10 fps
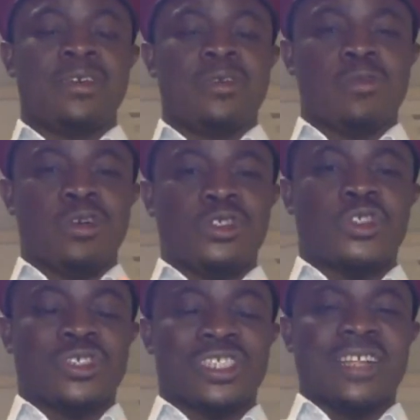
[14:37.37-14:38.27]
once
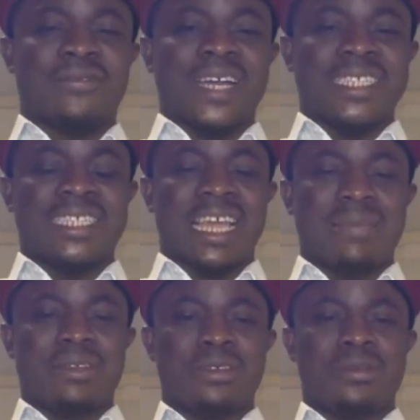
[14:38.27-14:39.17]
you start fighting
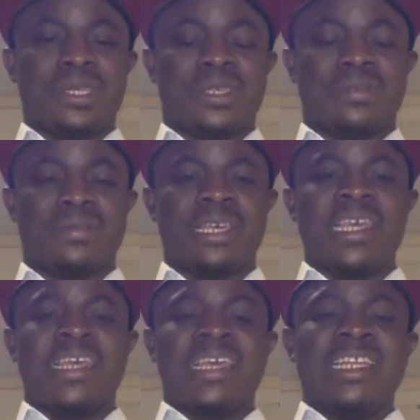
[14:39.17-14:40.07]
IPOB,
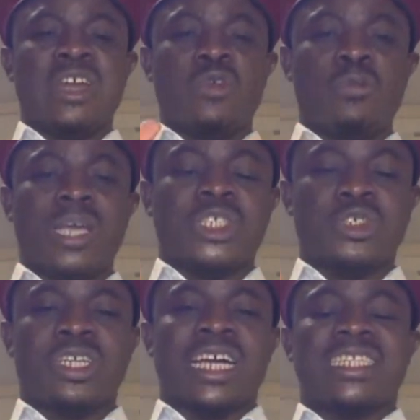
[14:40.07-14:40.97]
they will make
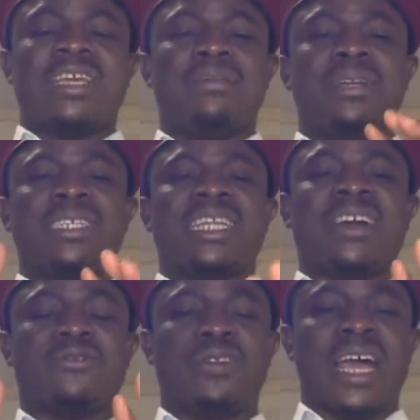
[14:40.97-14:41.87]
sure that they bring their
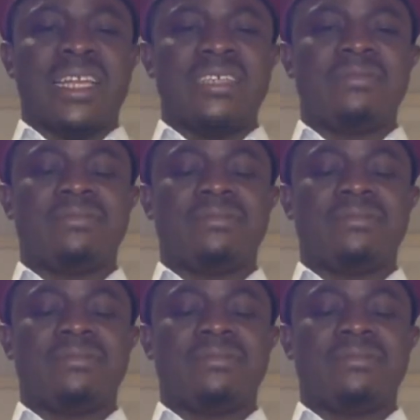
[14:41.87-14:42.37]
Fulani